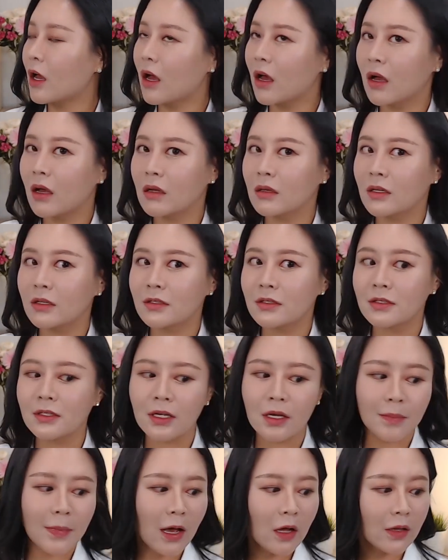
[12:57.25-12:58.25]

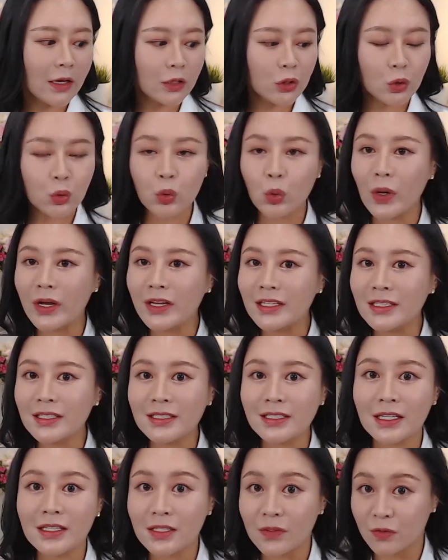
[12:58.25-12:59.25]
about like 20
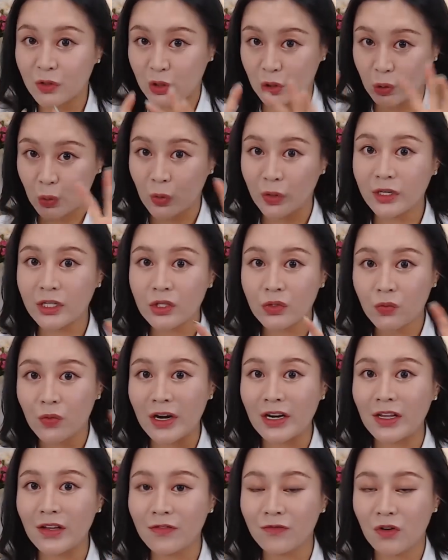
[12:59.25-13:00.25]
sets of stories
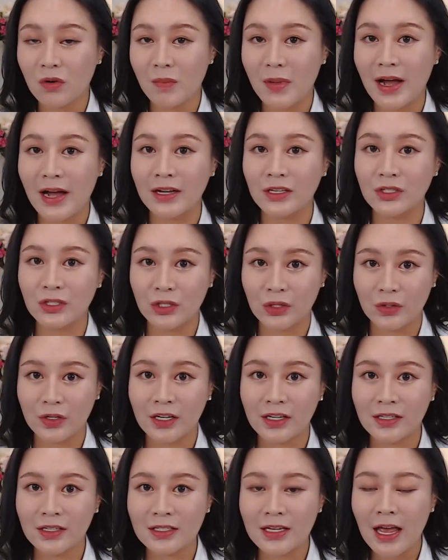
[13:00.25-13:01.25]
ready for my
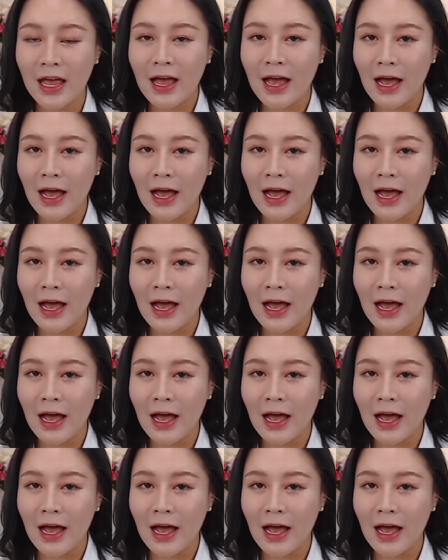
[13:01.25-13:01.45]
students.